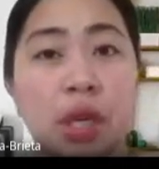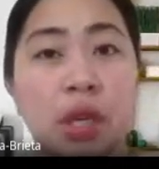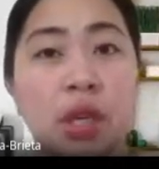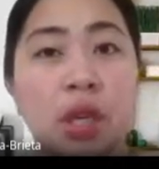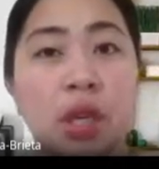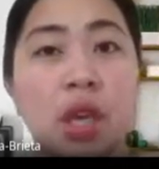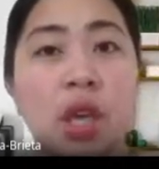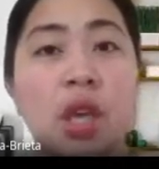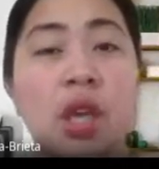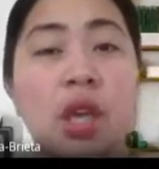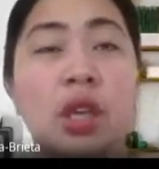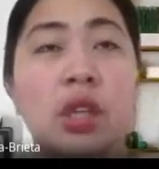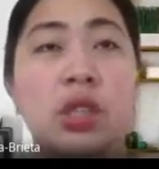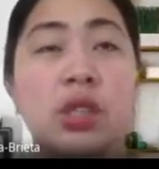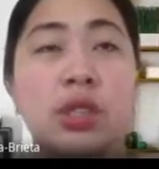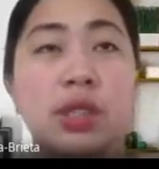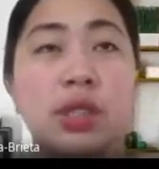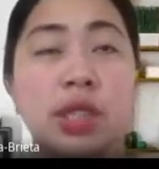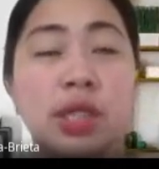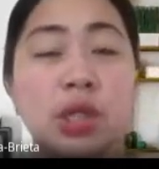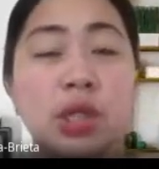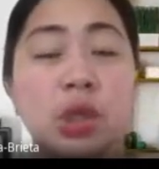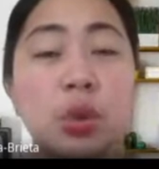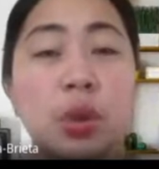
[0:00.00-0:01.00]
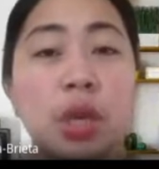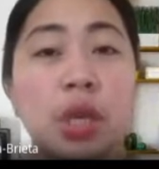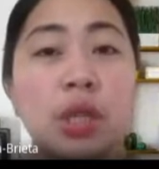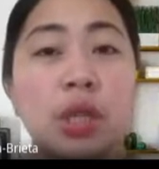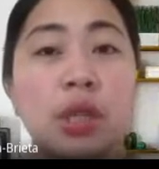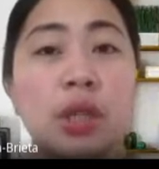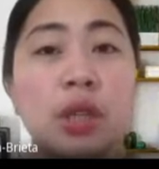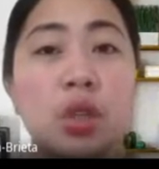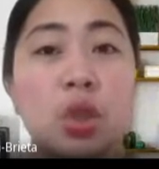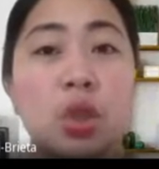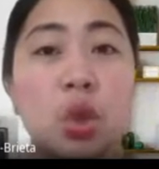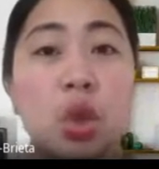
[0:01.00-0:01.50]
See to it that you
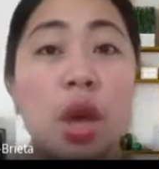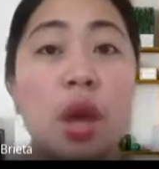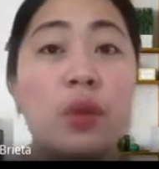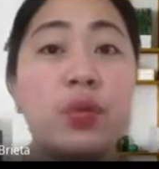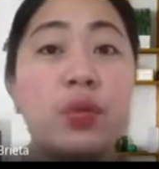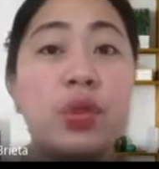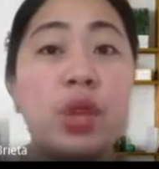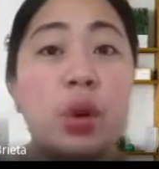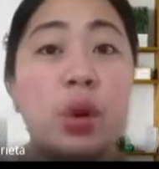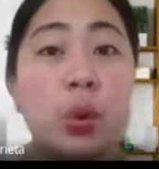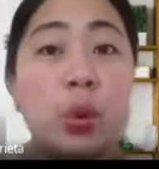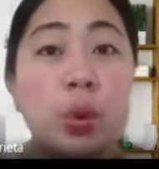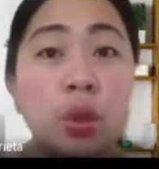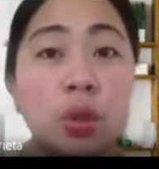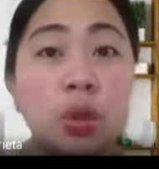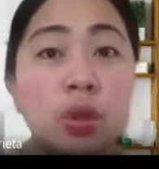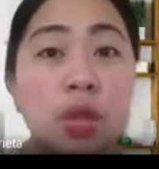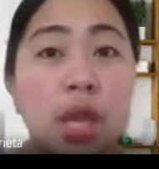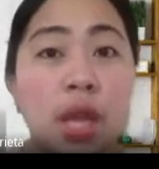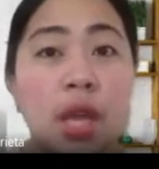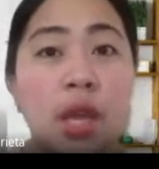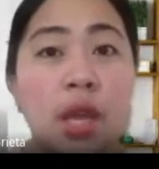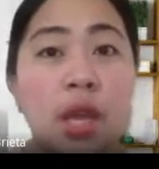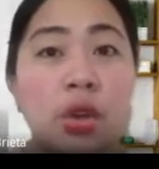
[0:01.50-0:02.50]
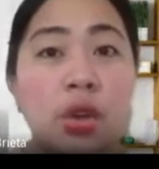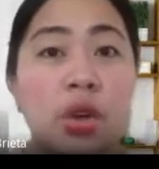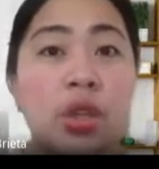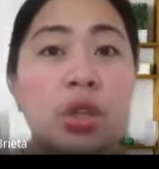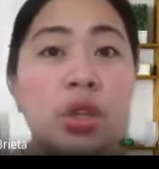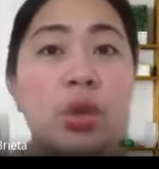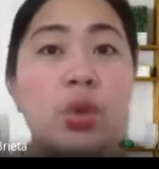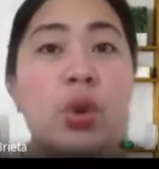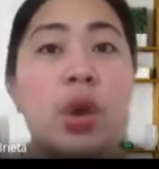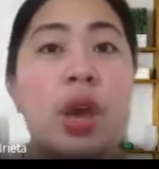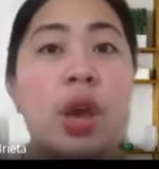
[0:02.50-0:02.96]
have the whole day or you have